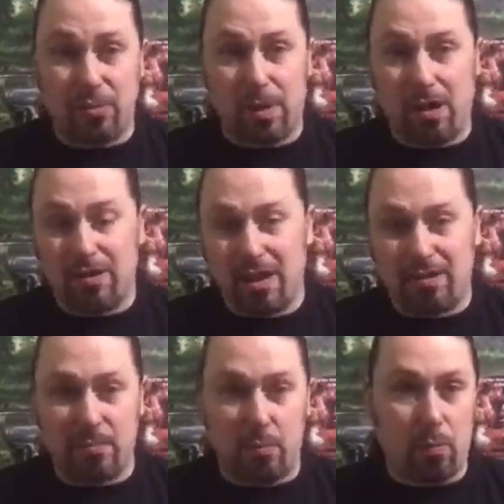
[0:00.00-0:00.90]
your palate out
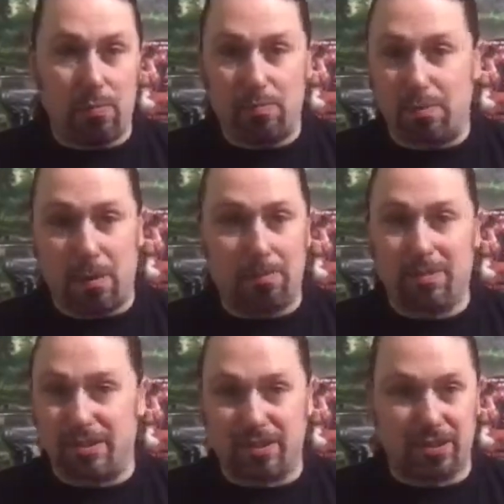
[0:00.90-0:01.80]
and bump,
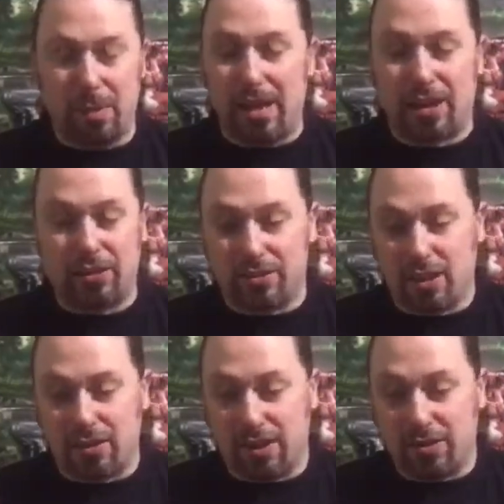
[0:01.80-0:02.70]
it's just smacking your
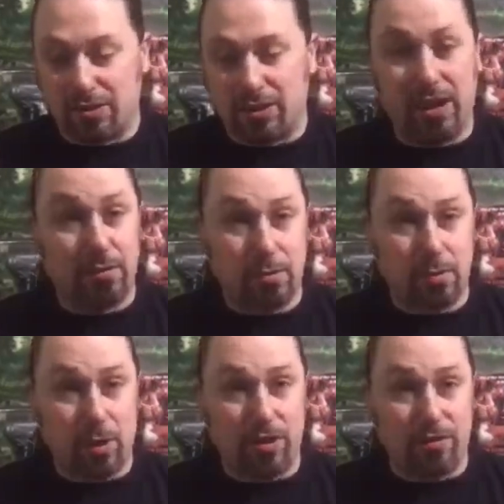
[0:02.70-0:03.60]
tongue around. So you have to be
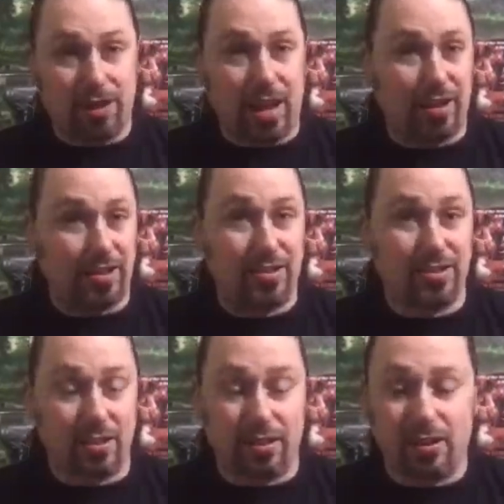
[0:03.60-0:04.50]
ready for that. This is
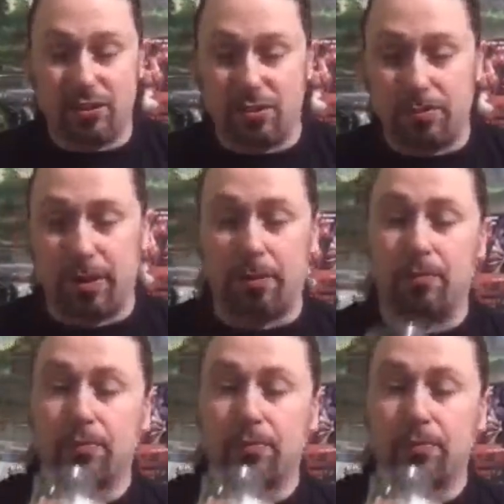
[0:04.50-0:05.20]
a delicious beer.